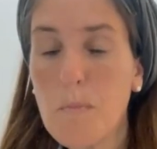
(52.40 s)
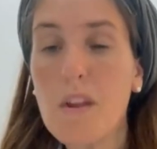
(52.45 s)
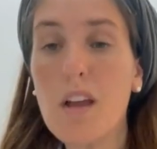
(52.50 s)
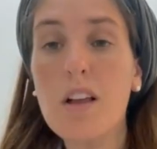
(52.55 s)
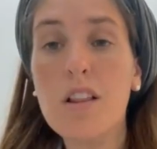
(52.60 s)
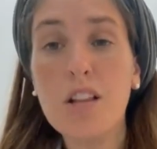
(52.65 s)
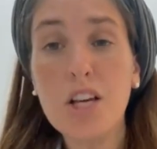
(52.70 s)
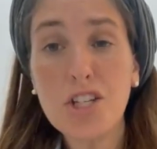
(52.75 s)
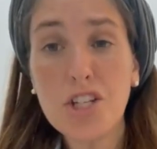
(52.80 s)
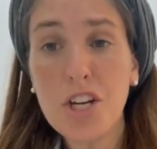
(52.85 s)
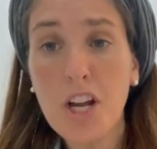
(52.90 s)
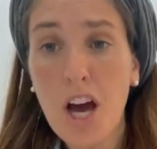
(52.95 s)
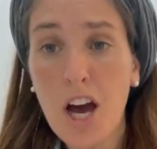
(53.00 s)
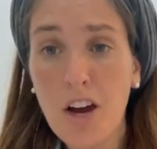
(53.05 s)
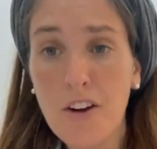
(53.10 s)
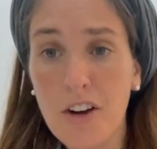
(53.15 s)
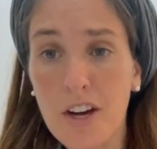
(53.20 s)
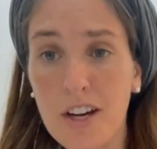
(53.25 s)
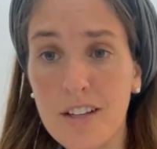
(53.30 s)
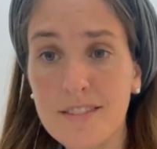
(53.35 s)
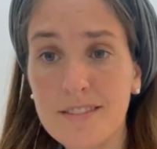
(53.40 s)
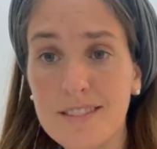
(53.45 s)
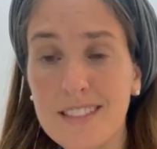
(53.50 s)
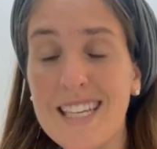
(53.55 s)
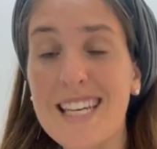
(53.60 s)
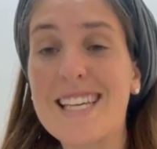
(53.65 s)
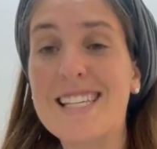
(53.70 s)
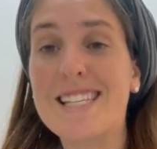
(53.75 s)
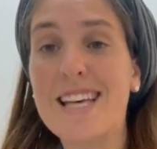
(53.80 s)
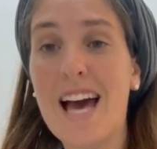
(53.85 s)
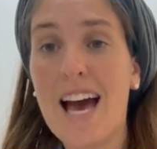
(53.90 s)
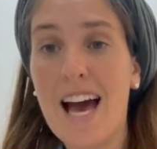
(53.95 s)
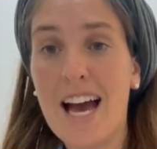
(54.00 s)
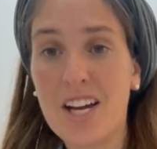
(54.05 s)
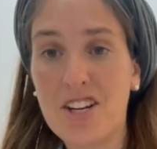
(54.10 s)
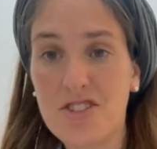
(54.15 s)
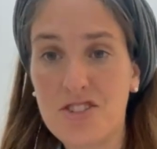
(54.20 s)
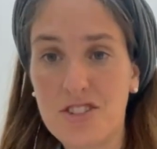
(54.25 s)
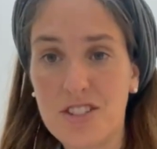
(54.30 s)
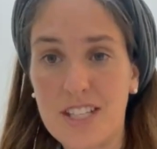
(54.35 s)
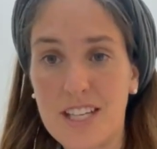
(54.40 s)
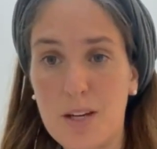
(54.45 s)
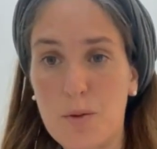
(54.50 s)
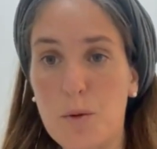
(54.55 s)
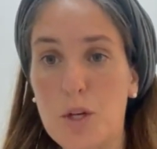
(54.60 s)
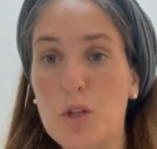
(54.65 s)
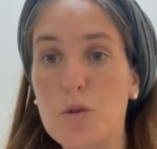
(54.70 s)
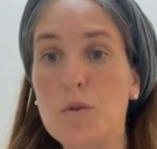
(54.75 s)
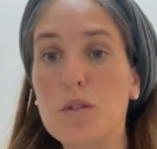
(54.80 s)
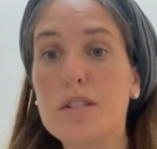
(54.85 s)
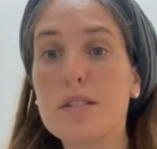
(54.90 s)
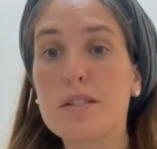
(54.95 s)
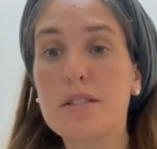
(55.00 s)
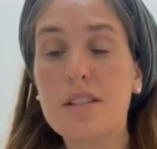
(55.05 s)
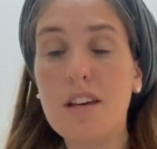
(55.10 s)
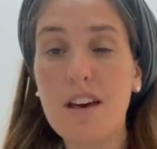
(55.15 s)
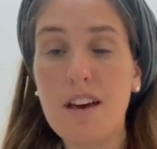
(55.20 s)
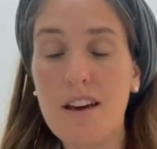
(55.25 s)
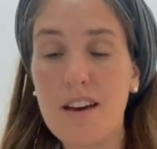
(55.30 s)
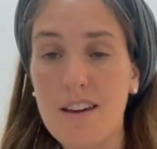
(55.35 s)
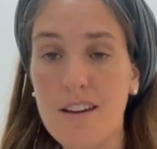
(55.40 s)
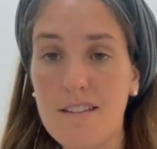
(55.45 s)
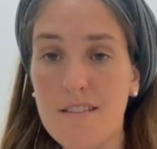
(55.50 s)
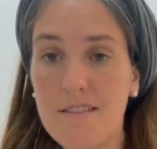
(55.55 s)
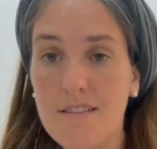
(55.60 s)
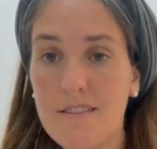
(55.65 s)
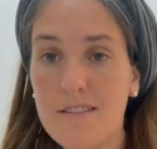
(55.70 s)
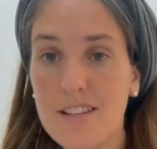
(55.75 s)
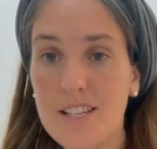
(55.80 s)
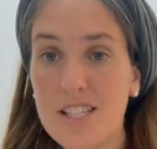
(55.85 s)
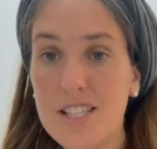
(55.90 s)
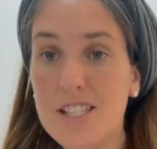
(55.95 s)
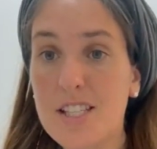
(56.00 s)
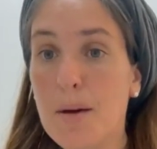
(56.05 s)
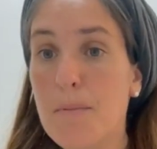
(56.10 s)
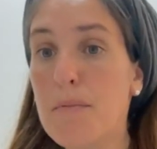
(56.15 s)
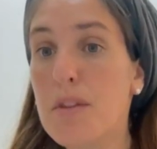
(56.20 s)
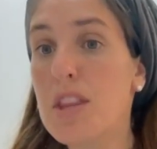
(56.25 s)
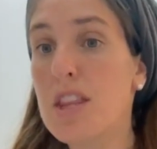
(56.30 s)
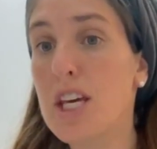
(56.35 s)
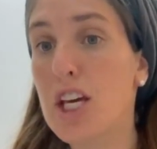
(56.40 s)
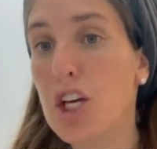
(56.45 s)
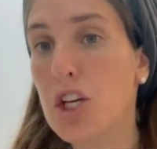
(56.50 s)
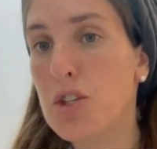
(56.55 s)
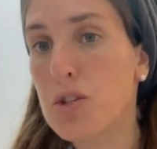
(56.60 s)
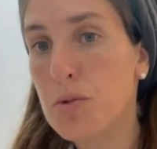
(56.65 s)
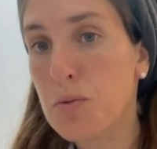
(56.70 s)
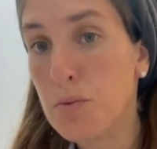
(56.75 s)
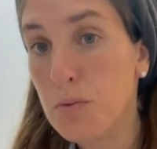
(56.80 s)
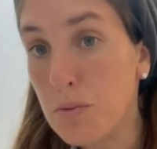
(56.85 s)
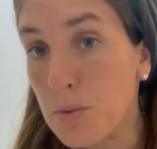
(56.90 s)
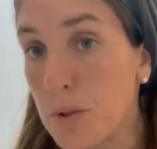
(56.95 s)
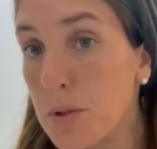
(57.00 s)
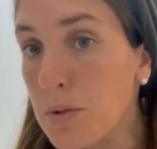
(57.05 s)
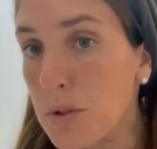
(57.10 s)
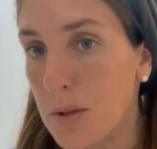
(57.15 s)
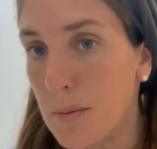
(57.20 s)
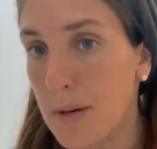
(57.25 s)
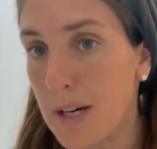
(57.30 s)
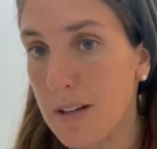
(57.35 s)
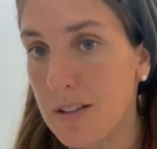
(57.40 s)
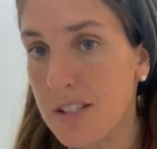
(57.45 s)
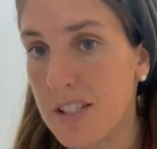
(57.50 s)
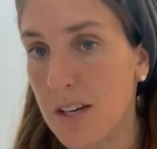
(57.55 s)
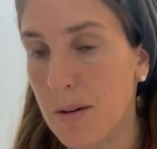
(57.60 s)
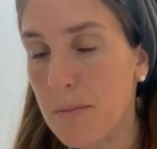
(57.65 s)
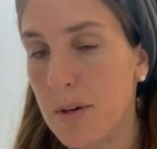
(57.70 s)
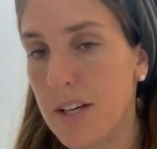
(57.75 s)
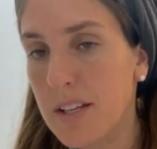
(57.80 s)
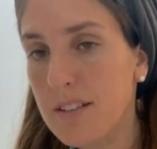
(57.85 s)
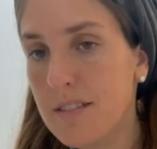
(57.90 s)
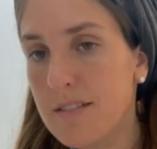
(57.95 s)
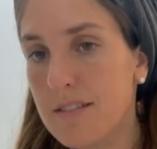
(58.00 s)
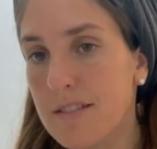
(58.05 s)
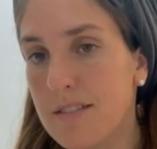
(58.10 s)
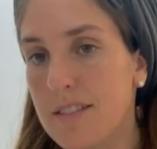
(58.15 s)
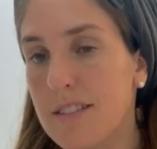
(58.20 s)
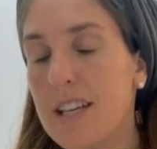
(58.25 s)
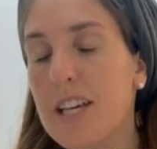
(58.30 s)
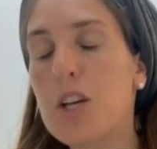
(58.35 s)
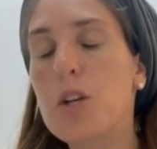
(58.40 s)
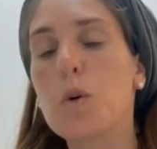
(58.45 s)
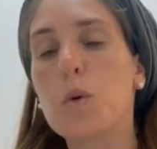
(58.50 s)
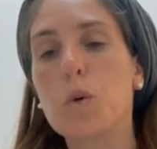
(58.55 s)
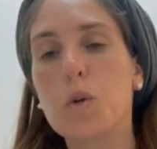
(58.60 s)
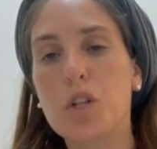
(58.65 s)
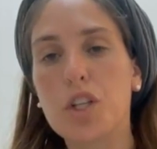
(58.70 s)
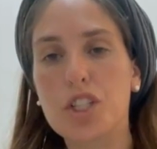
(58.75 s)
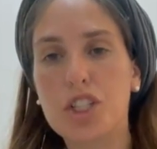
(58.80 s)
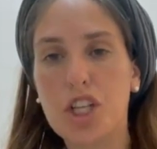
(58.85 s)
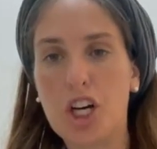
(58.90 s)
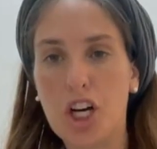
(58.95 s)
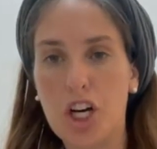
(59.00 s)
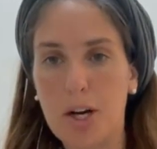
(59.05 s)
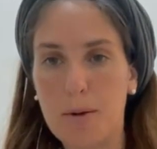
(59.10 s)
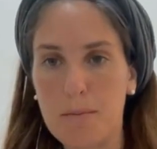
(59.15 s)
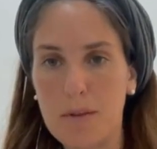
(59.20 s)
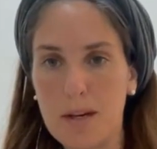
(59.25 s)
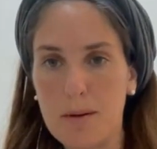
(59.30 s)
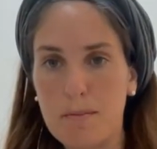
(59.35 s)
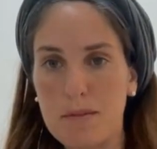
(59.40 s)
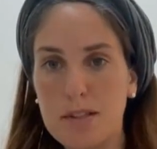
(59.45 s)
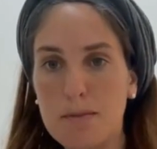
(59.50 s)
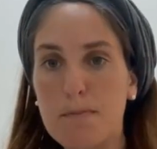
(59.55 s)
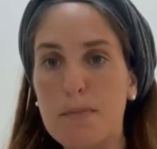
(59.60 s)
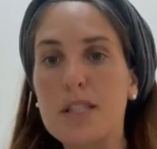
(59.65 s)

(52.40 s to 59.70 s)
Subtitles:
Lashon Hara is actually when you say something true about someone in order to harm them.